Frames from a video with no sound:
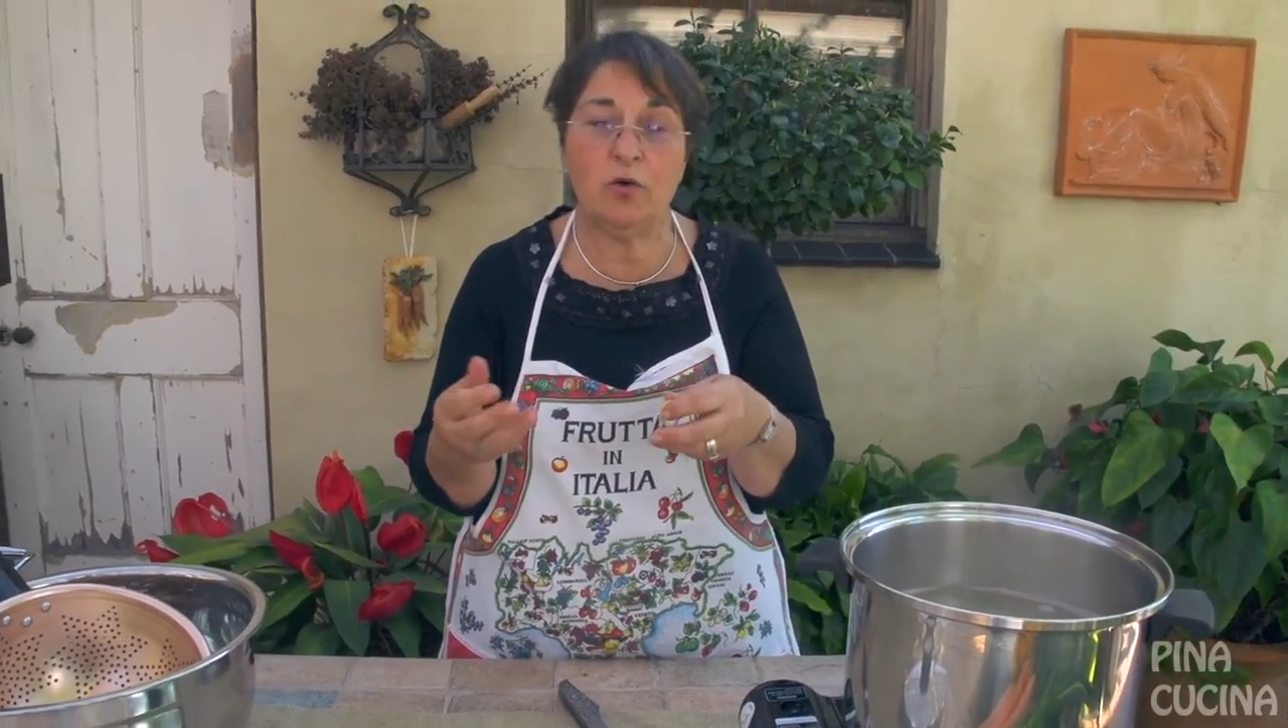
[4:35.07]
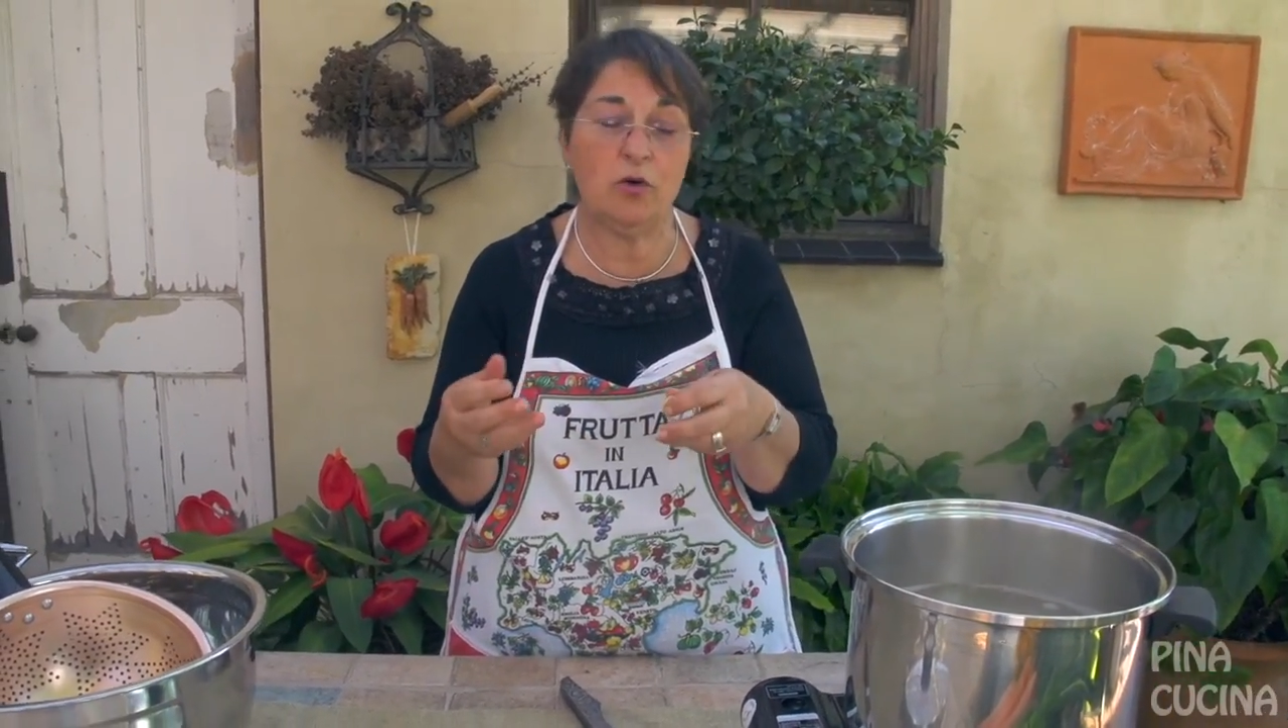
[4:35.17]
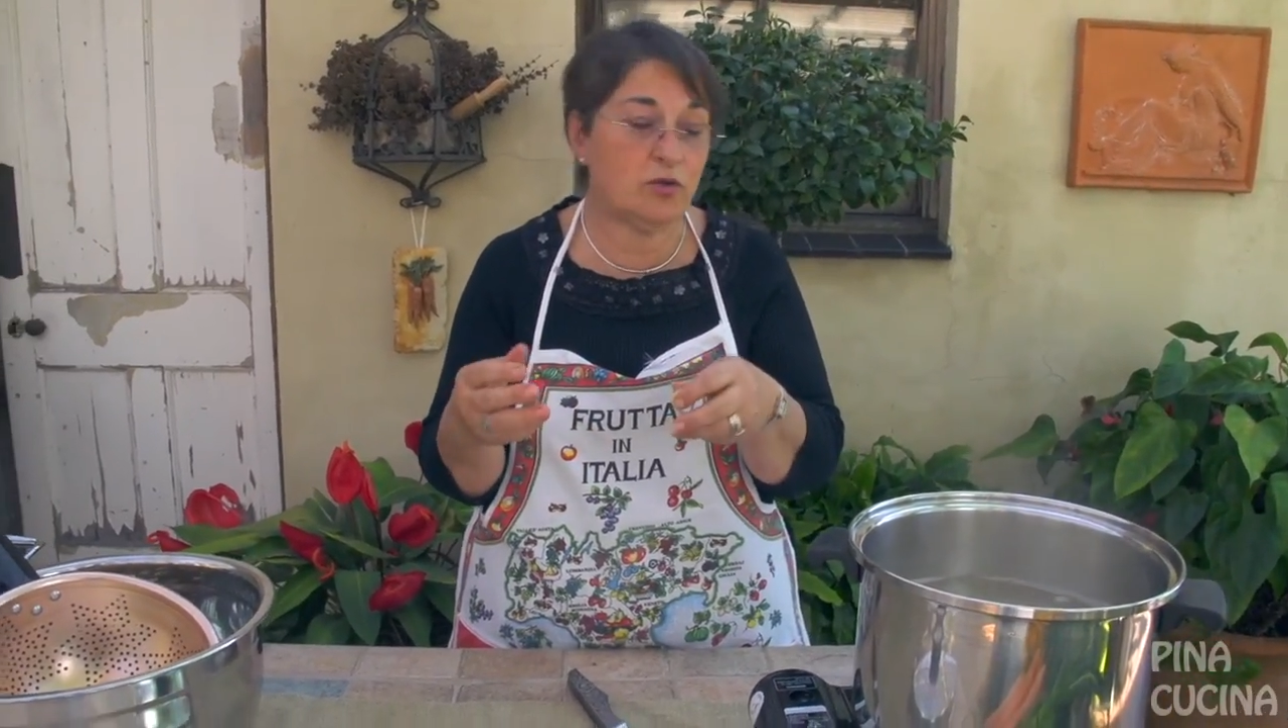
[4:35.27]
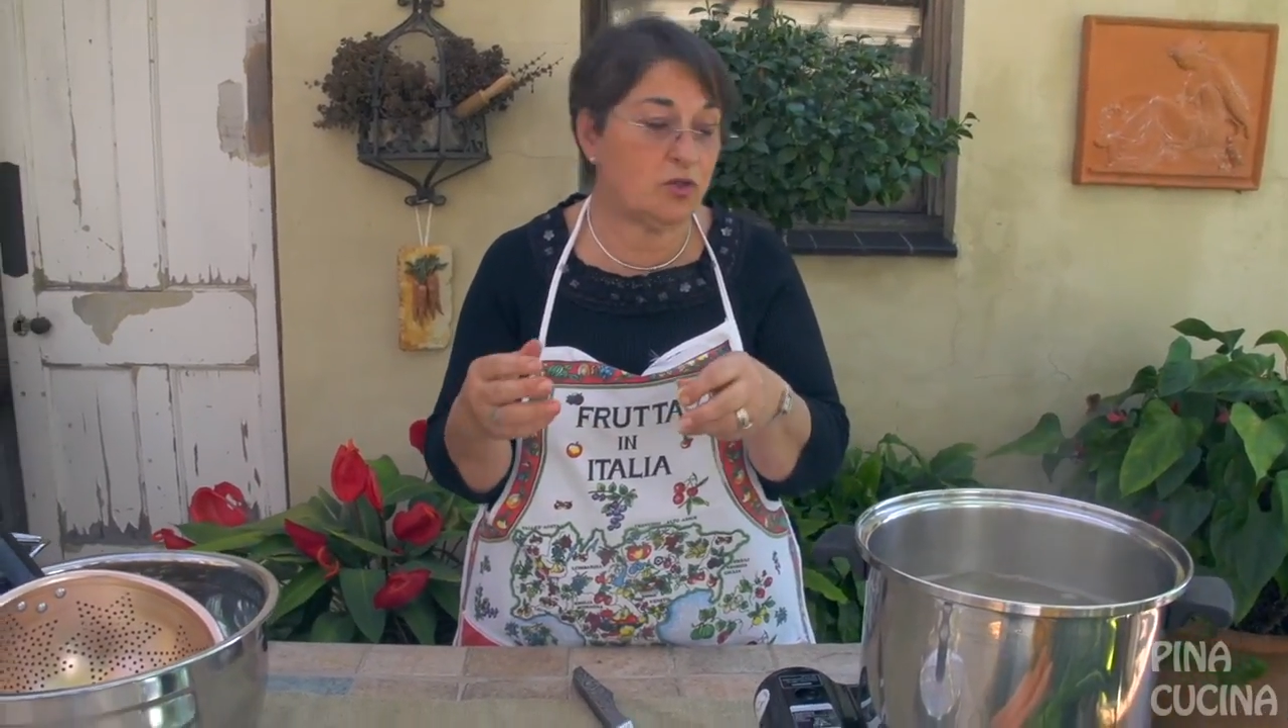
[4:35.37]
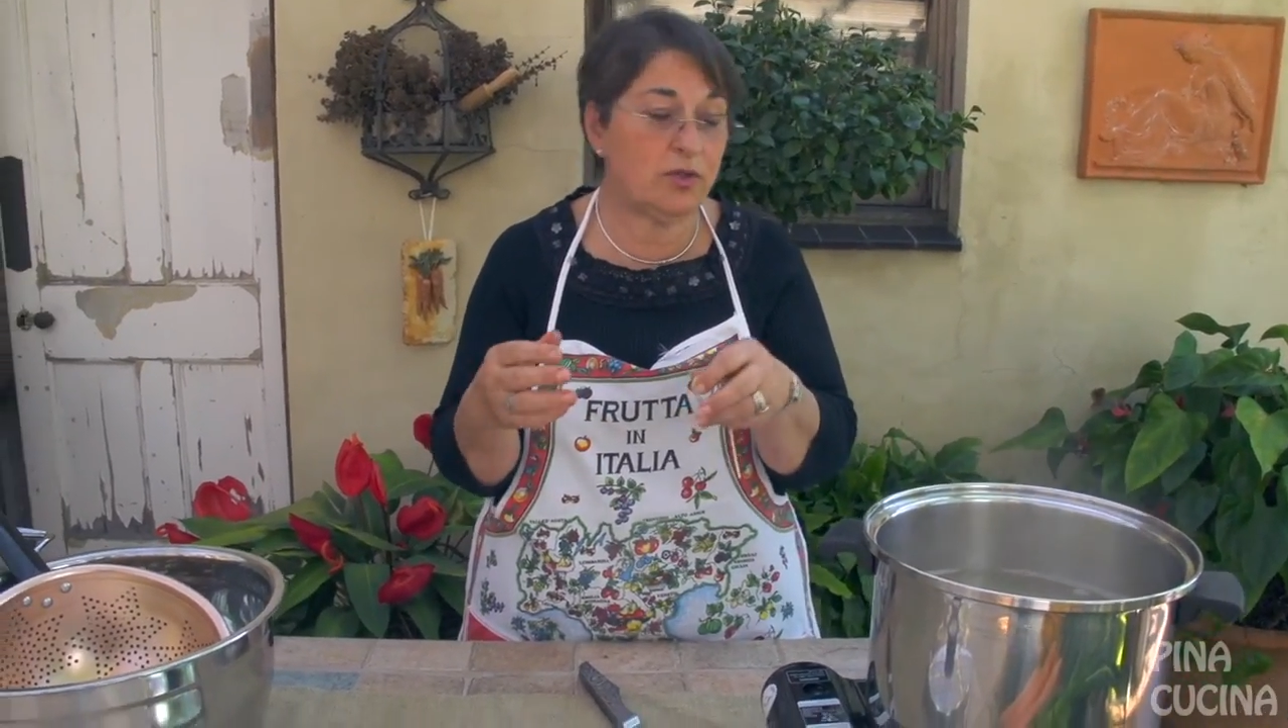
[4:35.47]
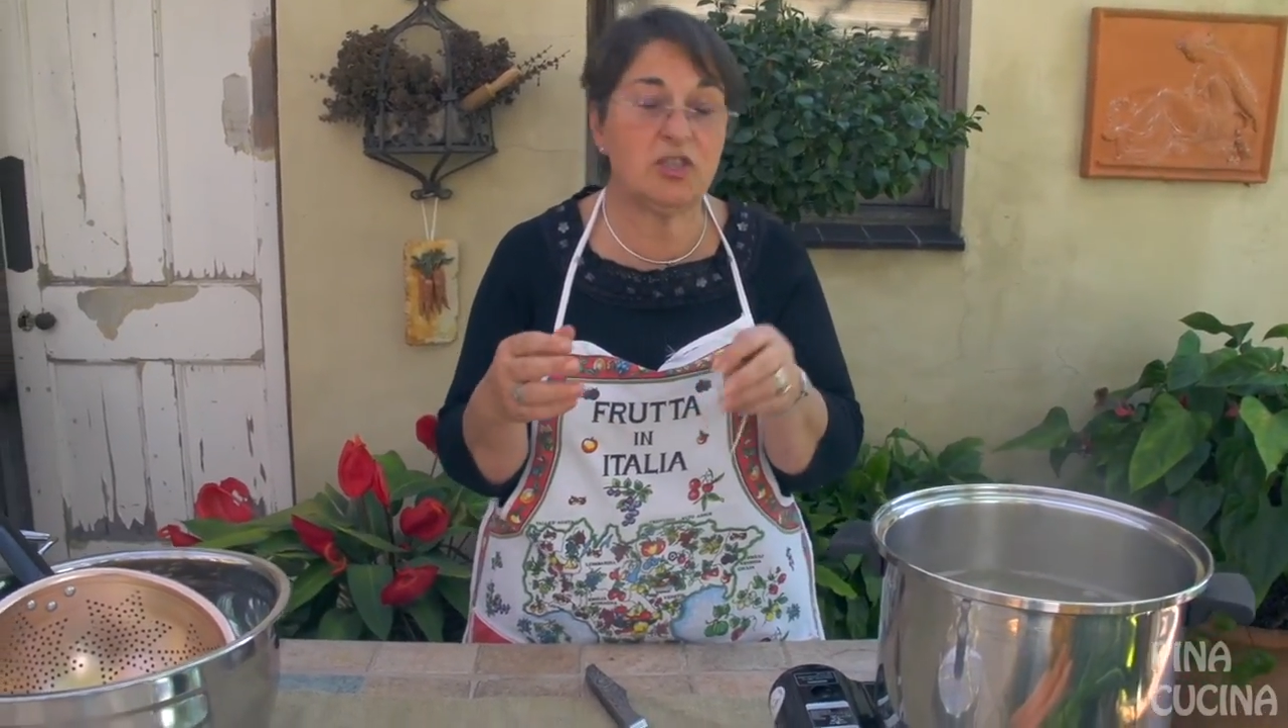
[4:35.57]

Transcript: oil so it